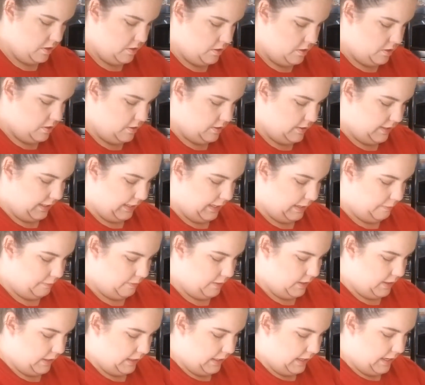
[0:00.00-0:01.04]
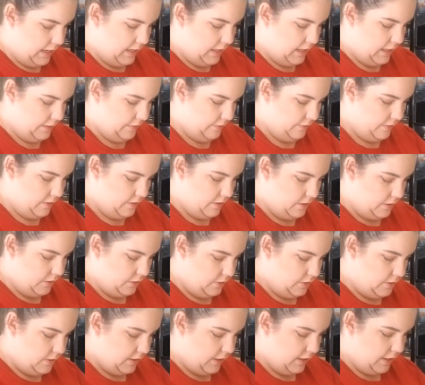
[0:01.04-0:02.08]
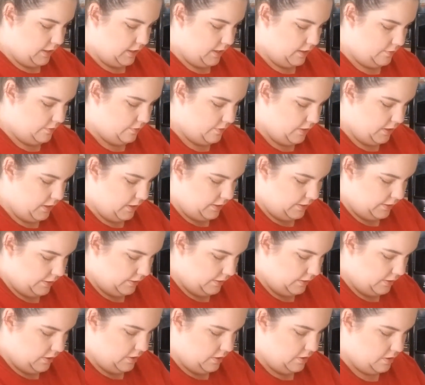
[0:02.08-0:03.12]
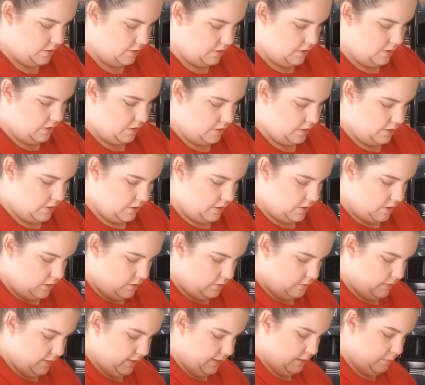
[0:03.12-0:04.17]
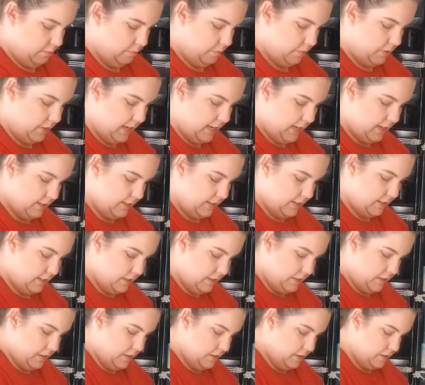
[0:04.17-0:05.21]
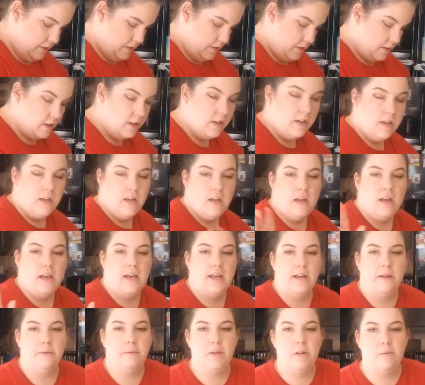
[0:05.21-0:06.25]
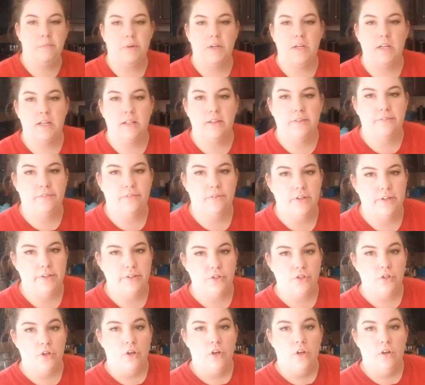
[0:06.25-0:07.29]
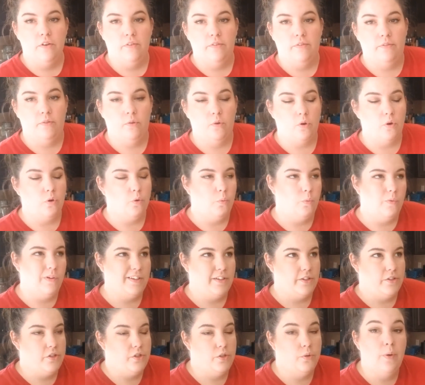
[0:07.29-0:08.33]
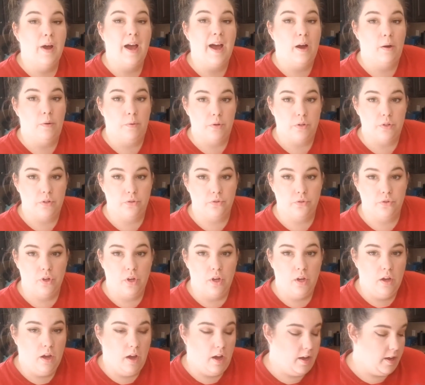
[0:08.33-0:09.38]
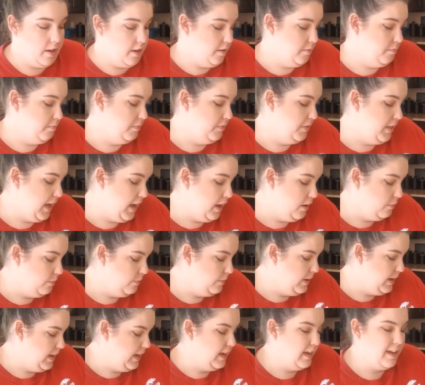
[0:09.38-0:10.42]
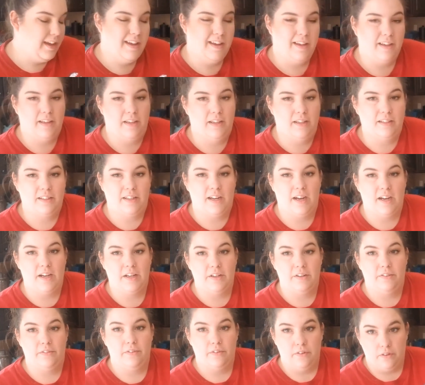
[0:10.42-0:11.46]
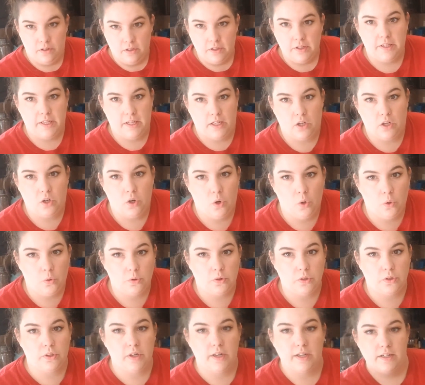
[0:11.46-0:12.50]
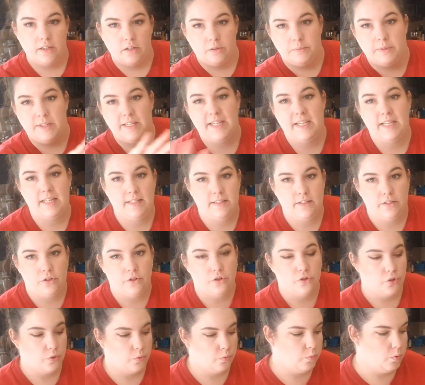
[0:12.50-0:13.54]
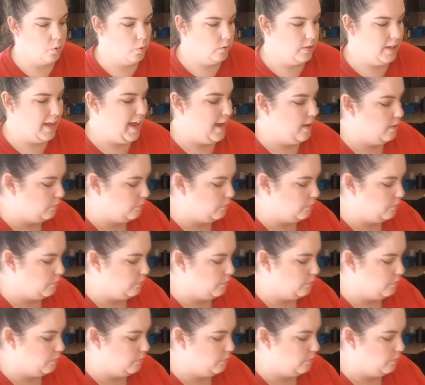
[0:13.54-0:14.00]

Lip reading: is I'm gonna kind of loosely cover this with some plastic, and I'm going to put it in the fridge for 1 to 2 hours. That way it can kind of get colder and it'll be easier to roll out.